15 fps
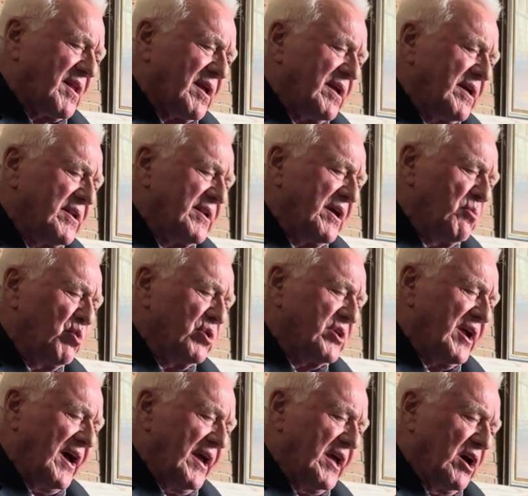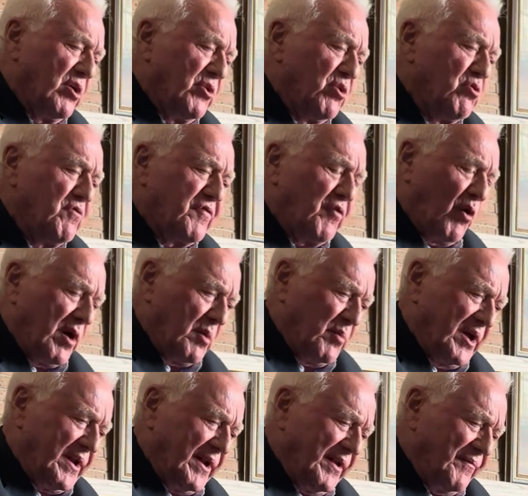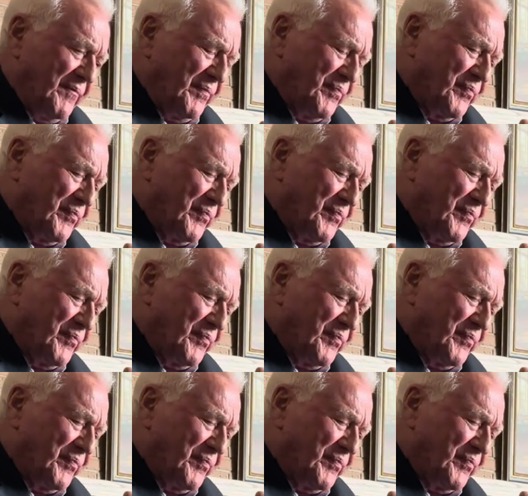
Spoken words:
and I would hire a new foreman,